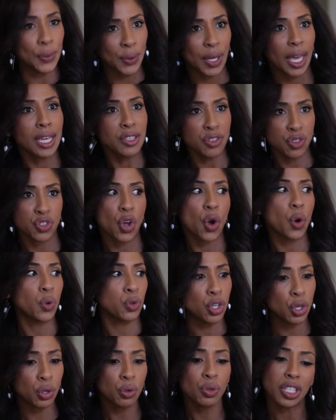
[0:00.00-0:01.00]
okay? So
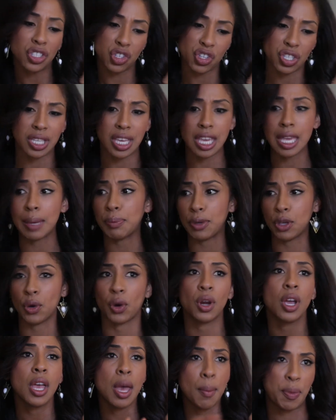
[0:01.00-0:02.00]
you can just keep
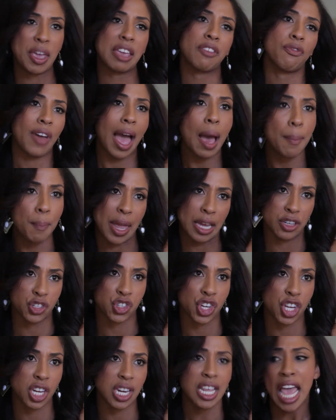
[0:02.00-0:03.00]
your big fat
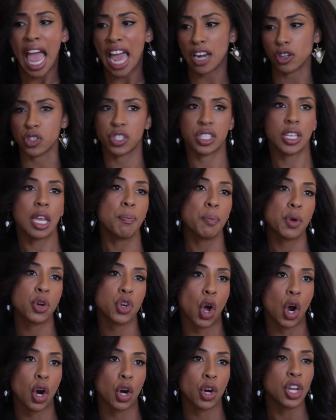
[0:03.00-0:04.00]
mansion and your St.
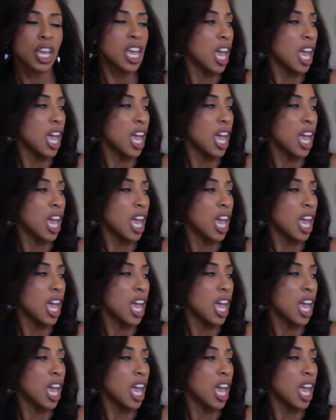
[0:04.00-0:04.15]
Bernard